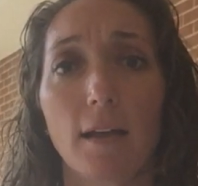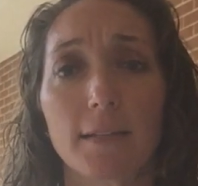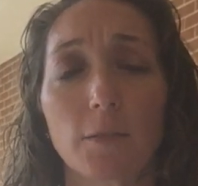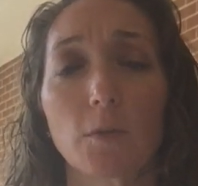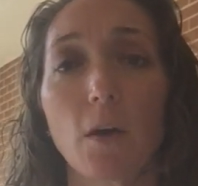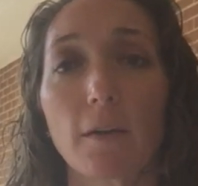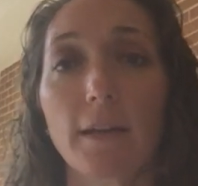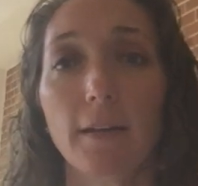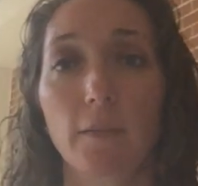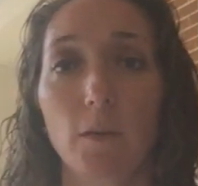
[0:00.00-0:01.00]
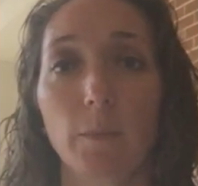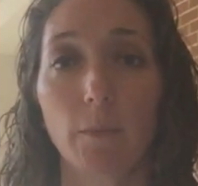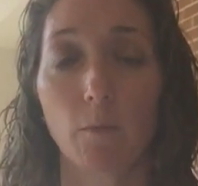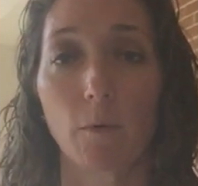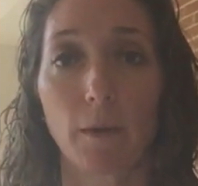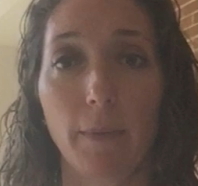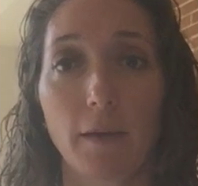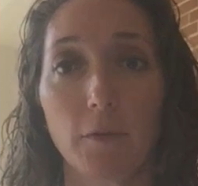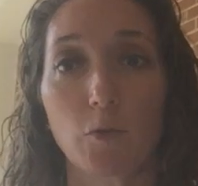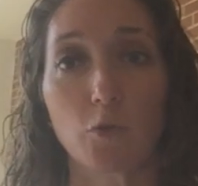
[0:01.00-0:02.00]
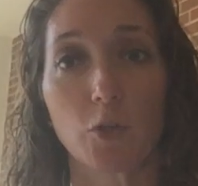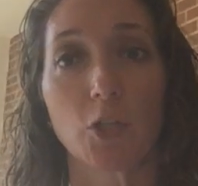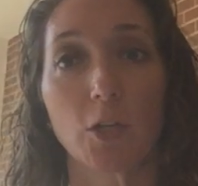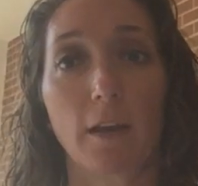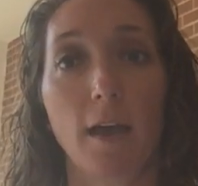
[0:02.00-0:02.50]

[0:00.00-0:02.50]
So talking a little bit more about nutrition,